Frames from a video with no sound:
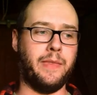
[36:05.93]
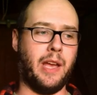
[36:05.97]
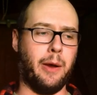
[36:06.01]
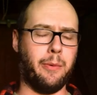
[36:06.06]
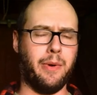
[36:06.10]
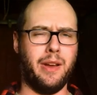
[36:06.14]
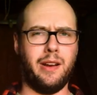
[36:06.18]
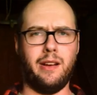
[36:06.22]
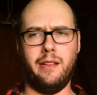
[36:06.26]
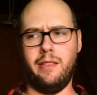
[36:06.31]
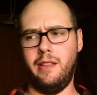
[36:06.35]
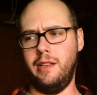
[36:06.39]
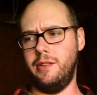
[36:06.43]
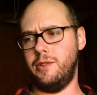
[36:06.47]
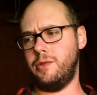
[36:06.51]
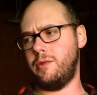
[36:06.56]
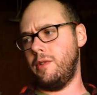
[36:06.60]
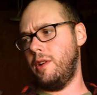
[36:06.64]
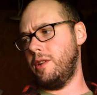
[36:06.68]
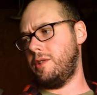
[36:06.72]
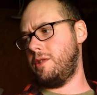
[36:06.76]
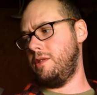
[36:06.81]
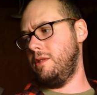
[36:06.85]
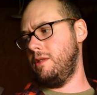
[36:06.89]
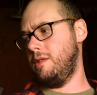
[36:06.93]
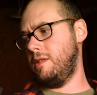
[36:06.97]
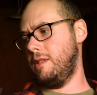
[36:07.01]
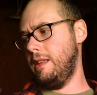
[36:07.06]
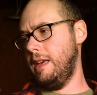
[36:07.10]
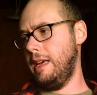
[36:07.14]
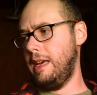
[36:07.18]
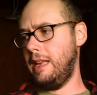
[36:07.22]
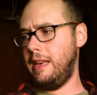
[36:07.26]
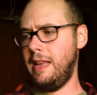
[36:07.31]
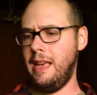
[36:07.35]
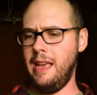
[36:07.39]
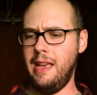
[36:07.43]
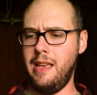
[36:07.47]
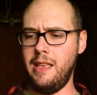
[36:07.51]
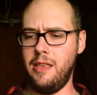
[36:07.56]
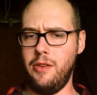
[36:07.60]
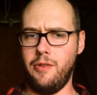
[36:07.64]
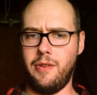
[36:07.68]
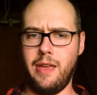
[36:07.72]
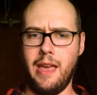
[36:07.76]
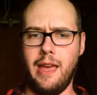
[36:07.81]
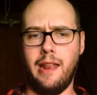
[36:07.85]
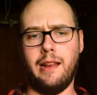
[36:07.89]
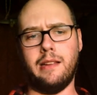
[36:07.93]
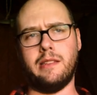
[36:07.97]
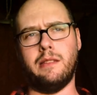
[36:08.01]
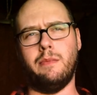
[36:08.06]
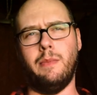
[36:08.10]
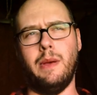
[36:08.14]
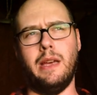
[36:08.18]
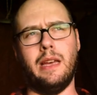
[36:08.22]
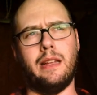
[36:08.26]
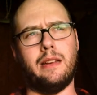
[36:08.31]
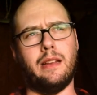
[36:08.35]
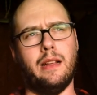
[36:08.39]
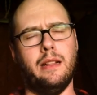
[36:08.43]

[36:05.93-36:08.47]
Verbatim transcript: I read in the instructions that you can expect